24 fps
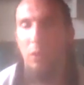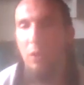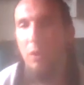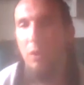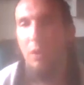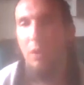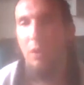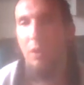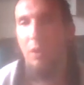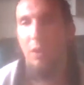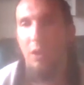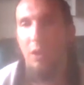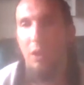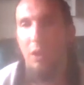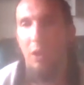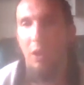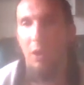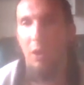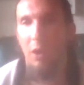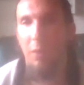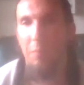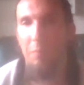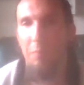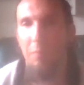Um,
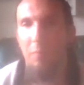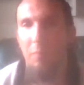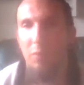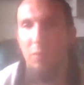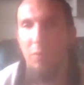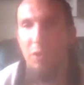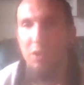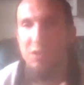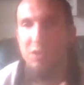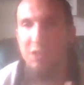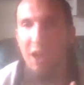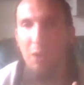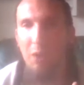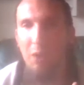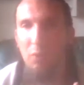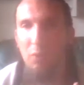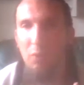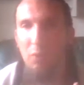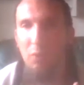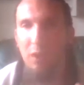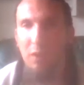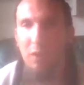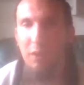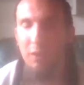there's not really a
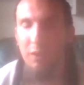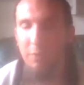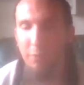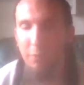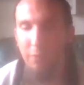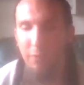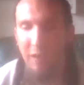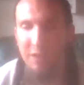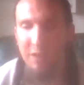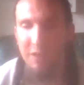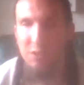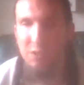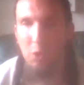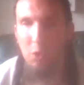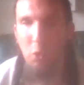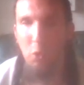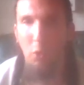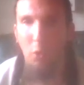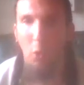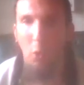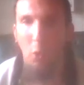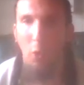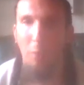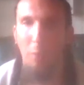fixed good or
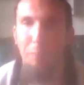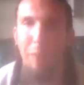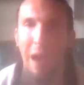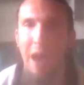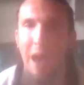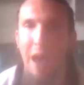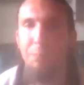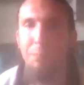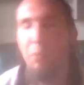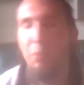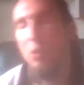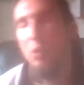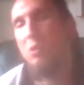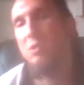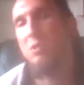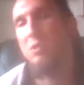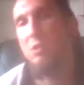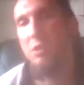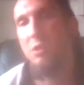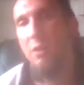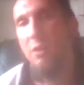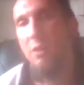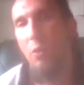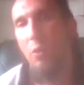bad person in the
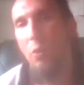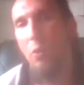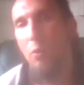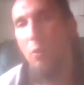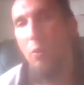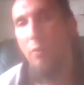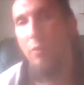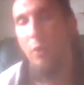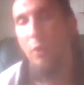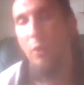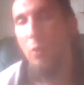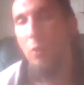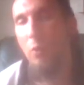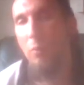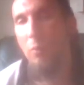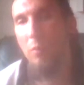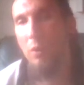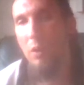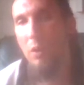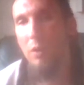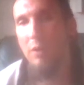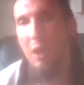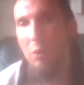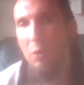whole film.
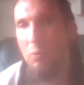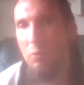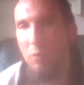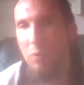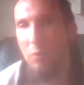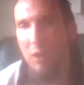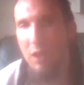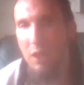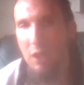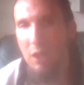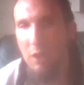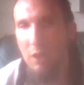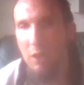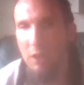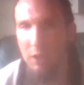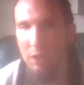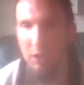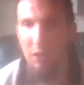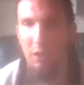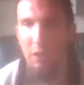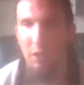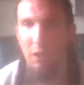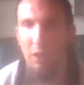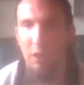Not really.
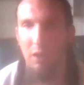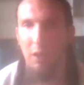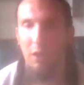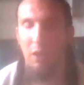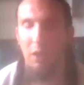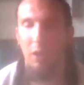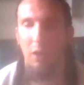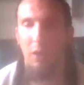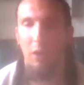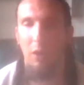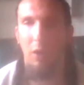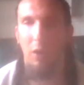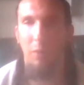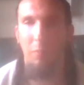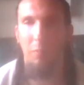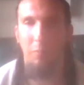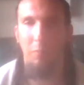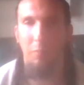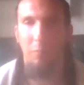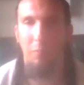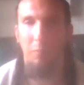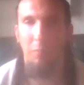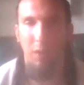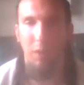No. Um, I
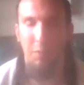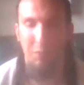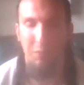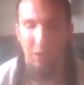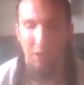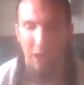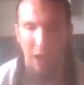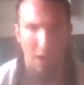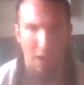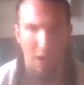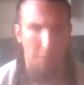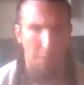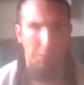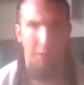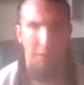mean, Amleth